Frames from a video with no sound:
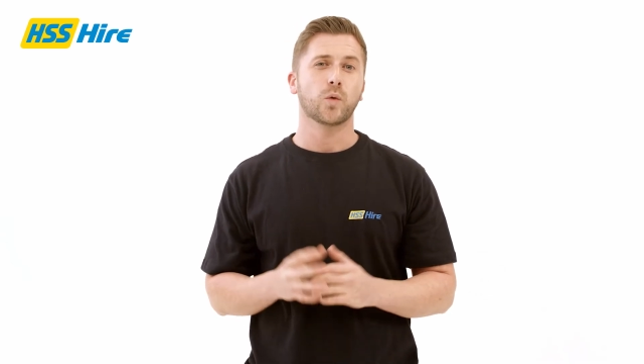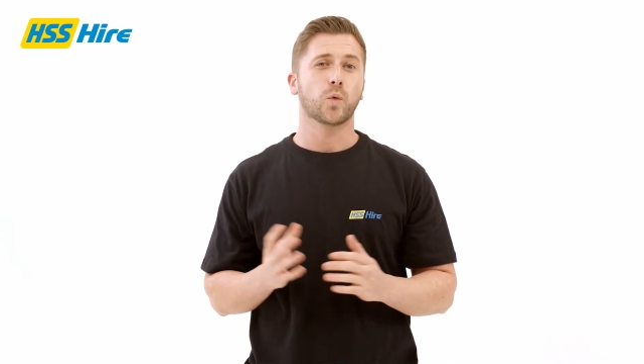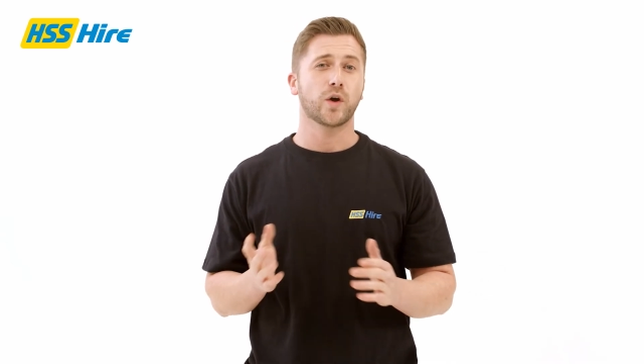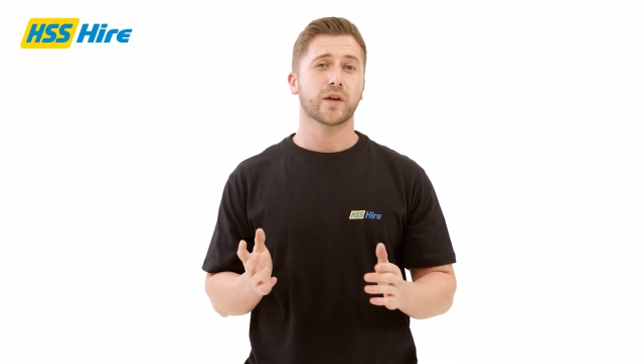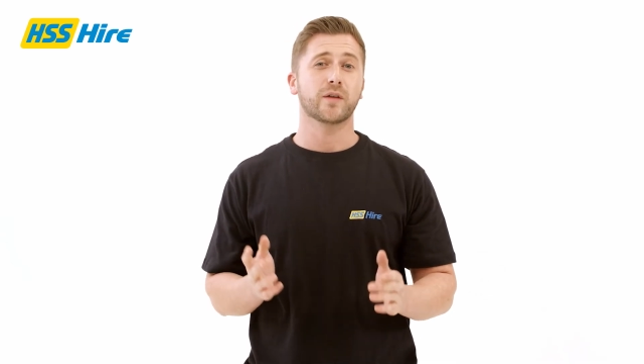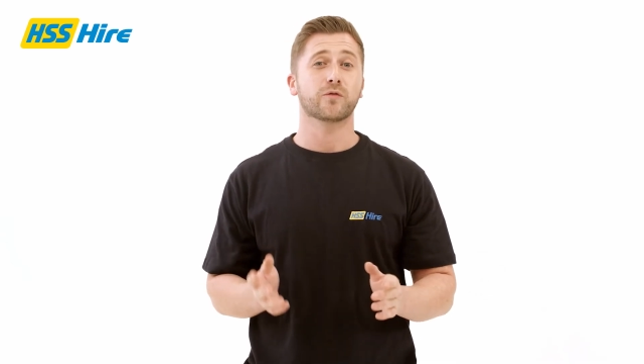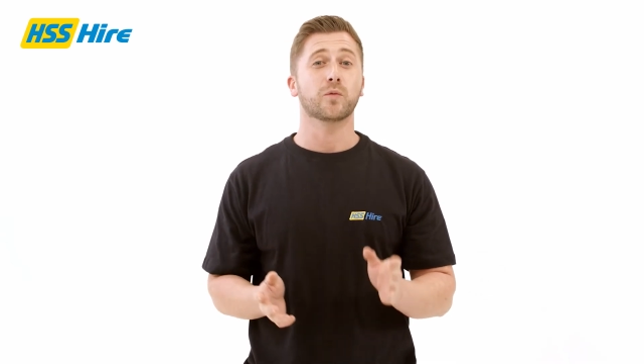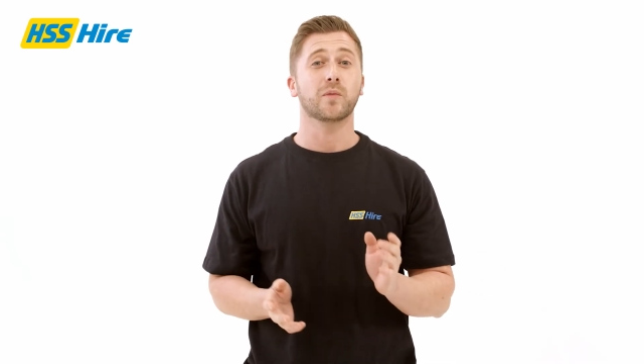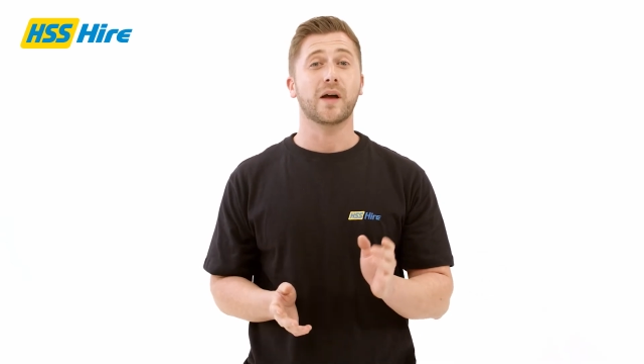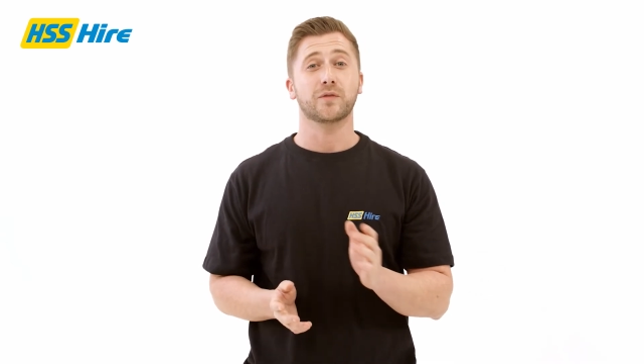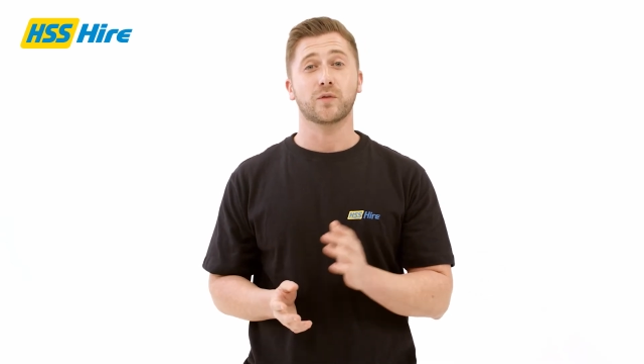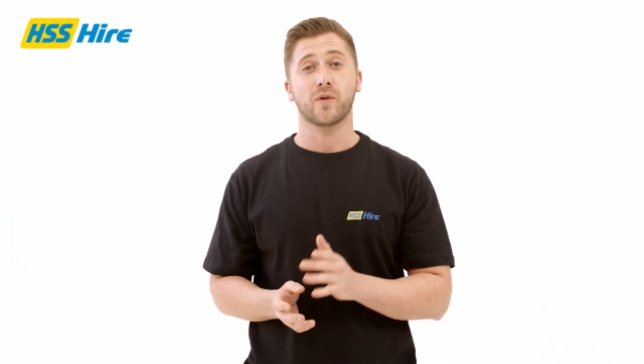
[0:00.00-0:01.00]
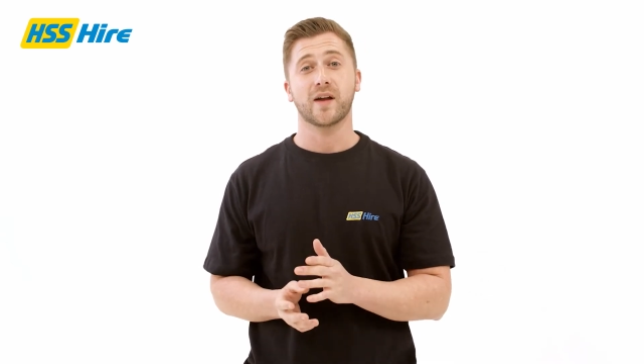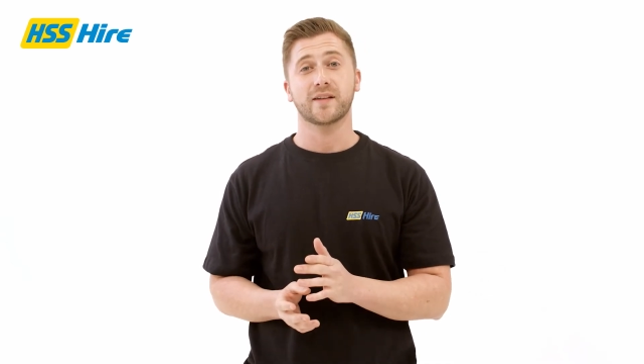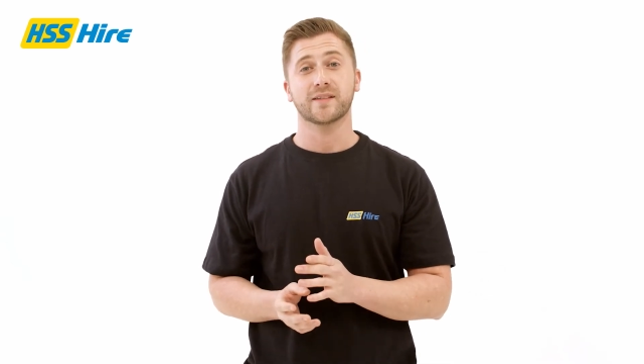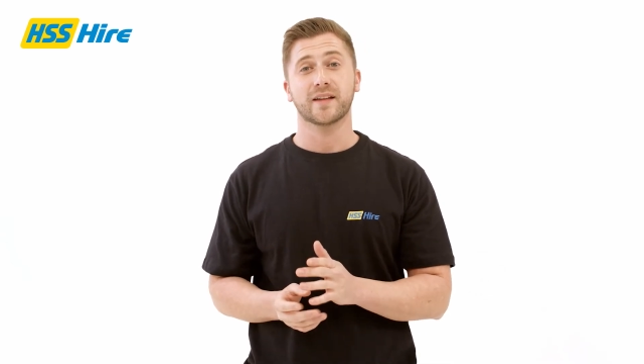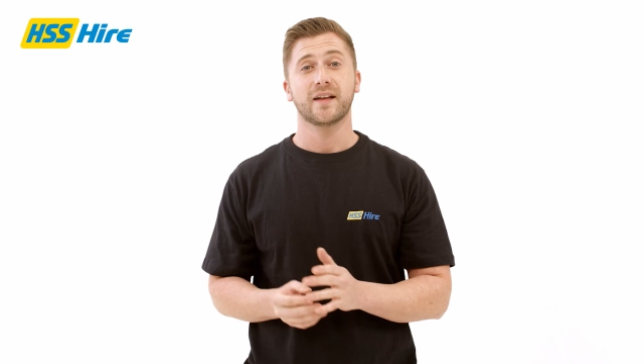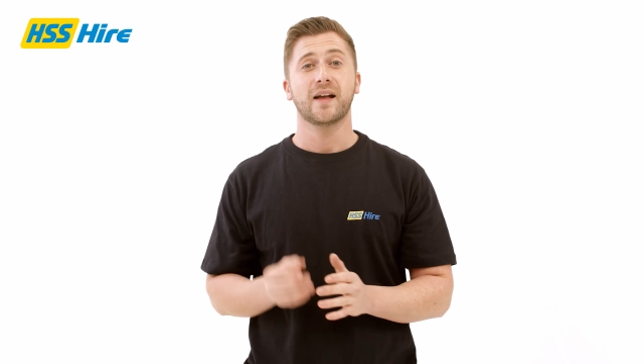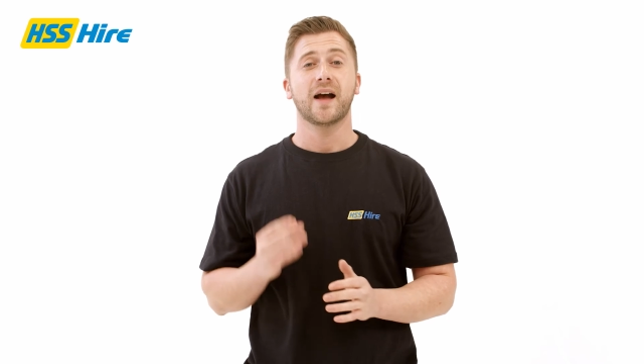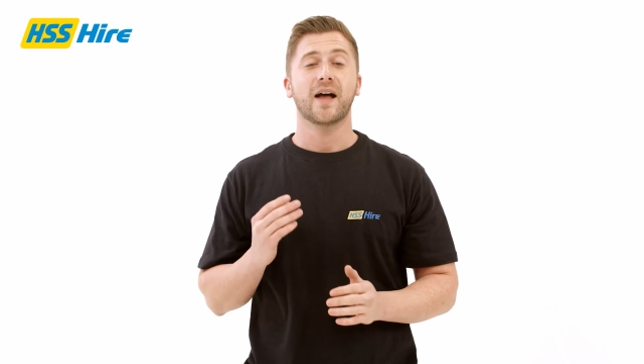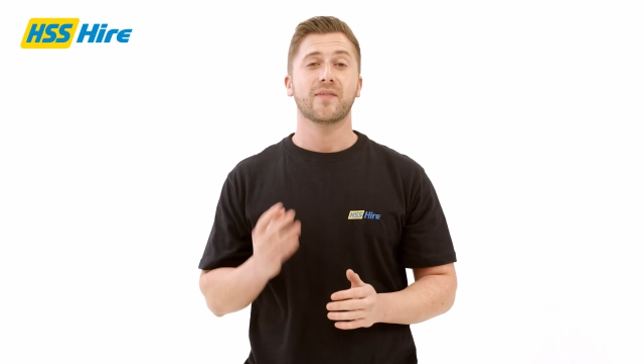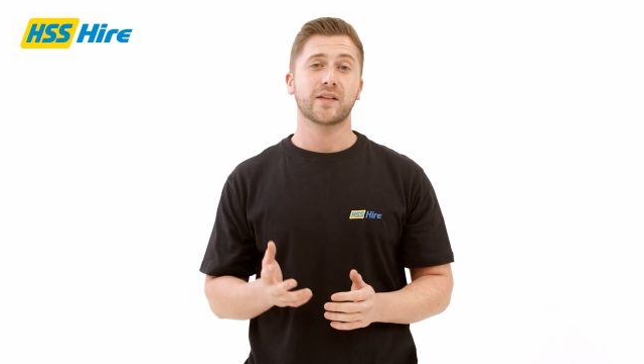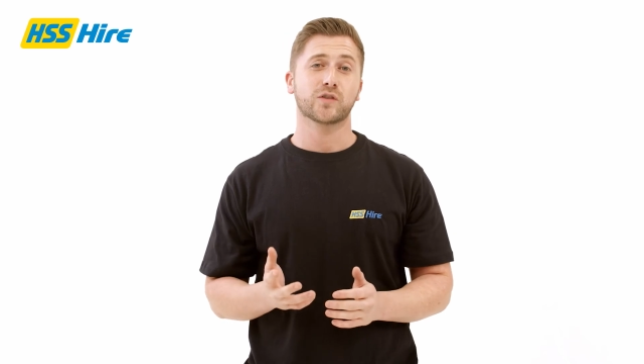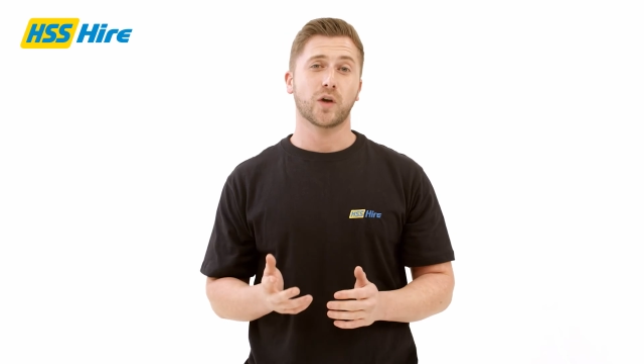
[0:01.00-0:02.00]
working from left to right
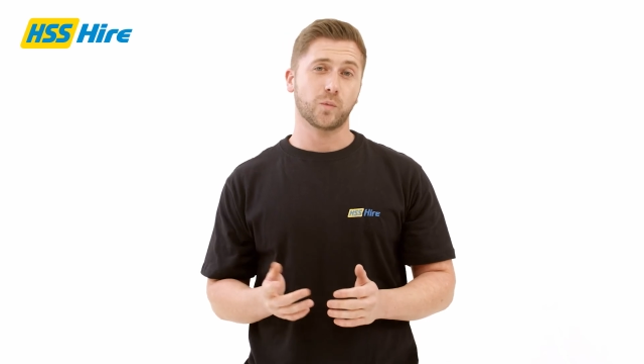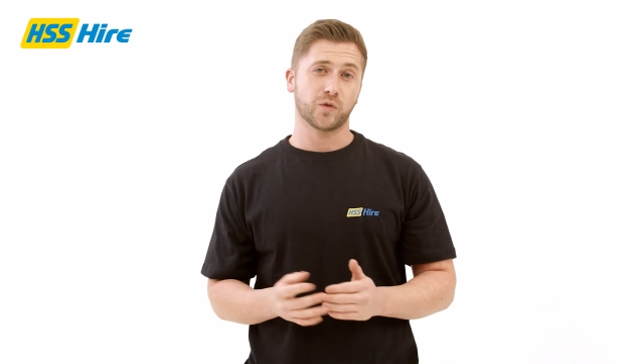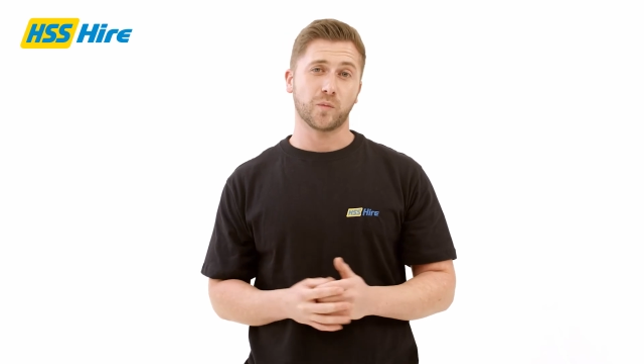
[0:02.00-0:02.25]
and then top